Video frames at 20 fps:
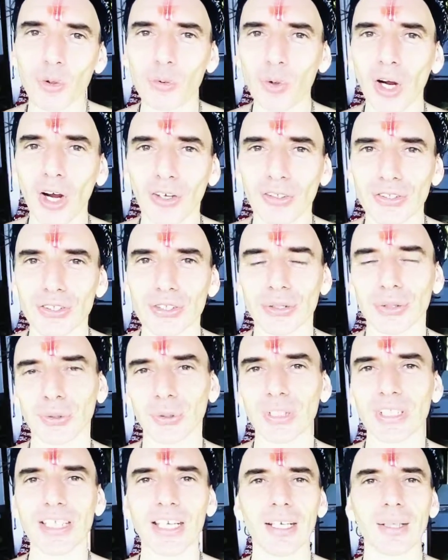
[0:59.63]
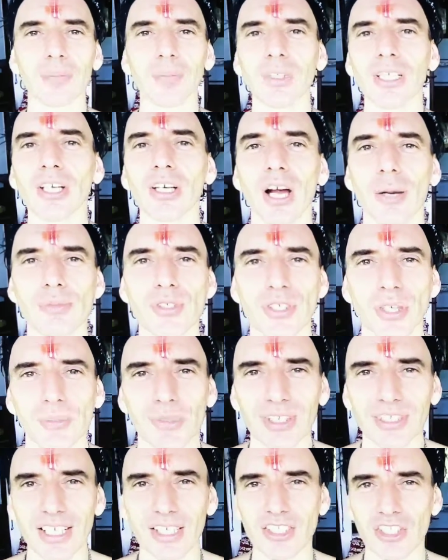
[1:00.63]
you want you know it can become
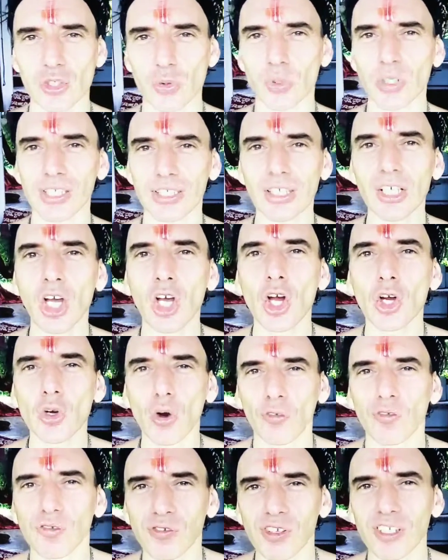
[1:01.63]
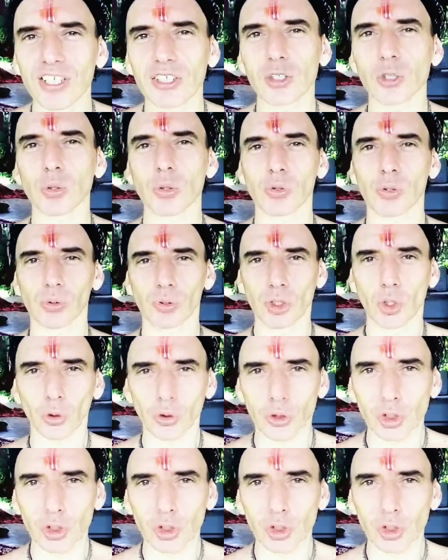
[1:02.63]
something that is really conflictual